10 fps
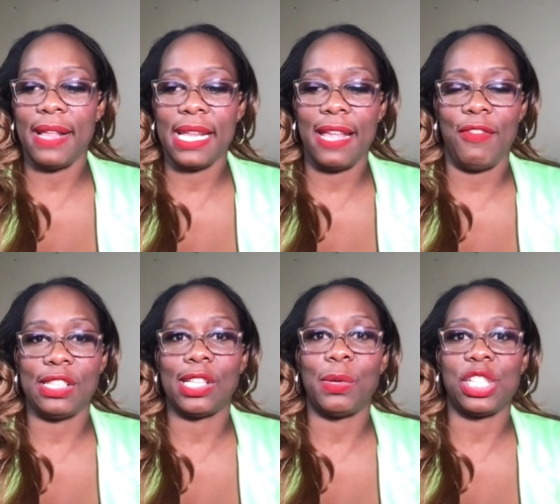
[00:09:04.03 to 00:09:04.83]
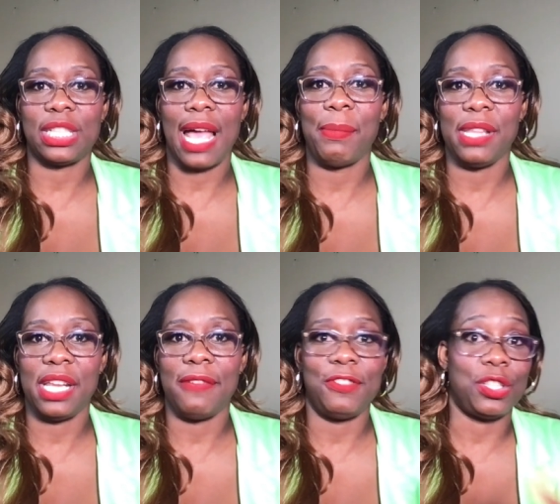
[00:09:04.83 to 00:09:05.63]
they'll give you so much time in the
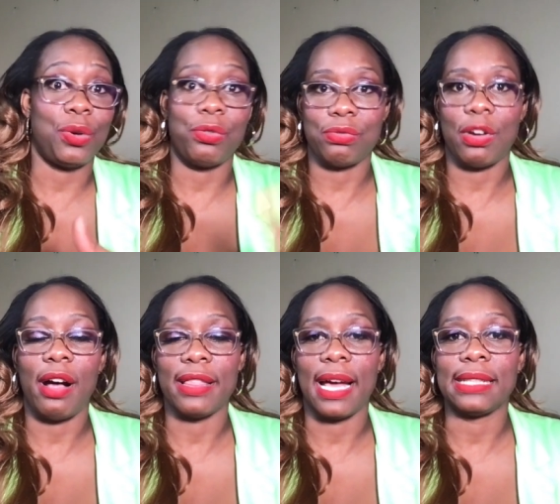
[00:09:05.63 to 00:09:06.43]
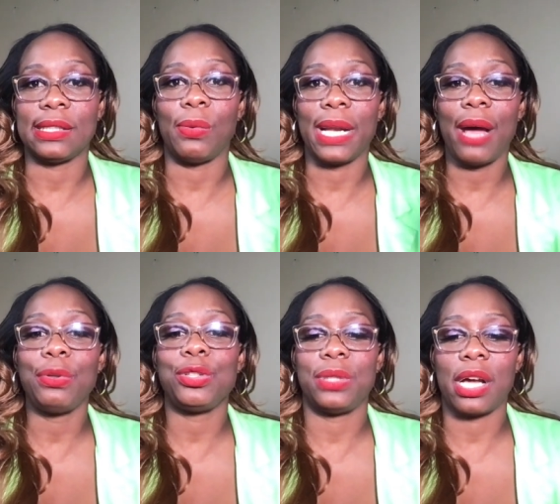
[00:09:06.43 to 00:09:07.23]
interview to go through all that. So what I
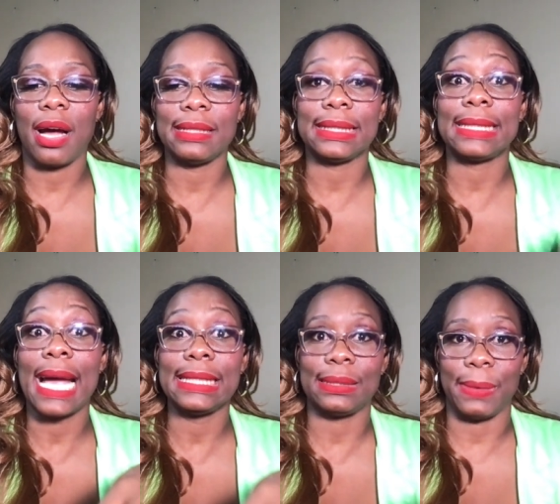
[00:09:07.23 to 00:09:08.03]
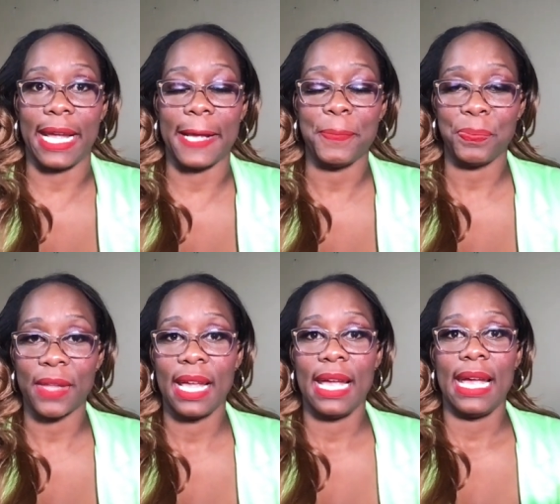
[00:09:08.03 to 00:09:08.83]
would do in a concise way
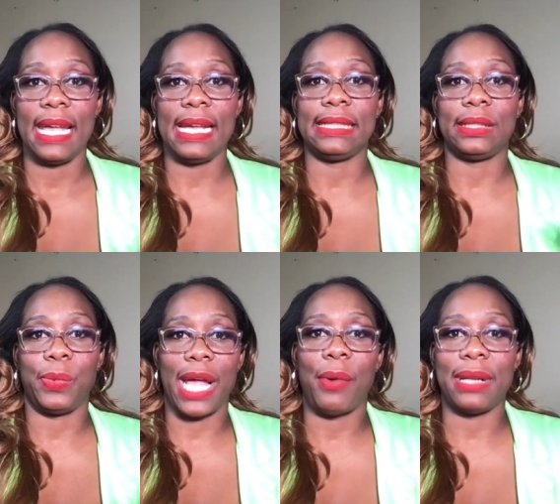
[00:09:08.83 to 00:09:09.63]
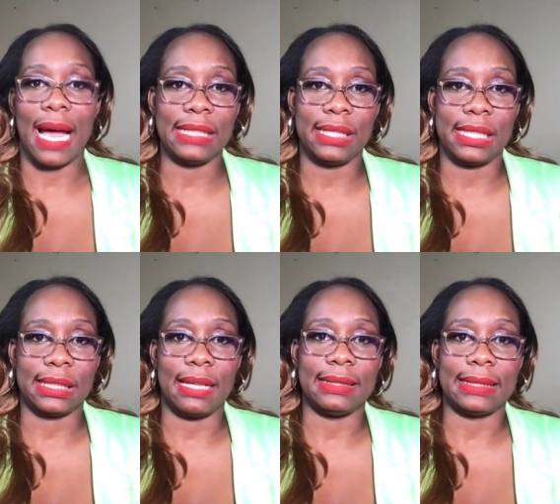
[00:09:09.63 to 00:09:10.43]
is the way I would answer this
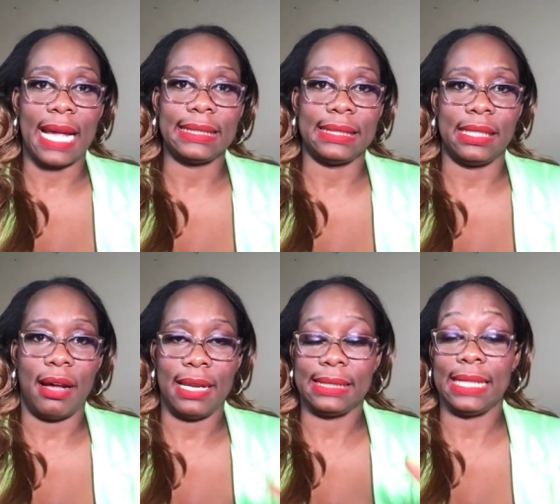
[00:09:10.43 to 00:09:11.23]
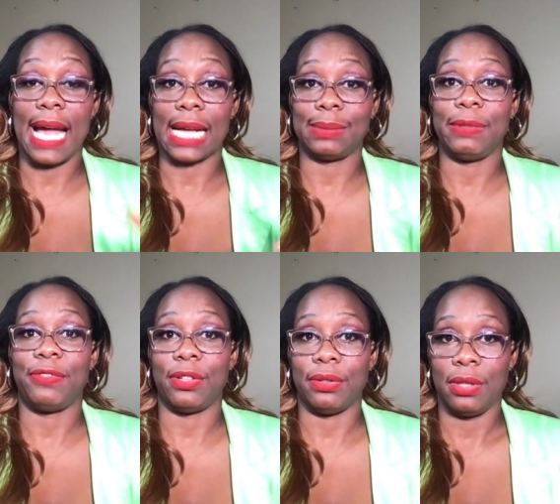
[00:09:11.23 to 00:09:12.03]
concisely unless they ask me
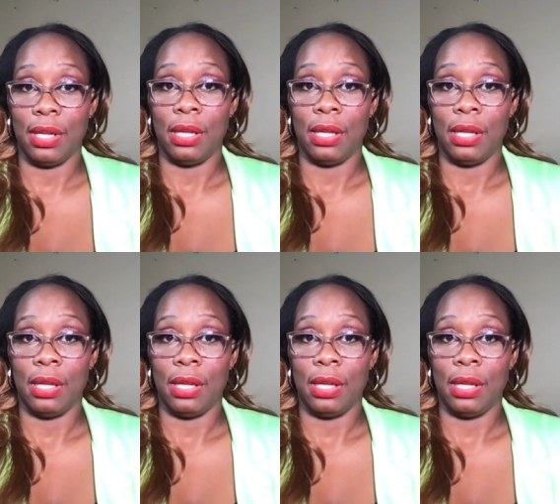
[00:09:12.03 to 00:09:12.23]
for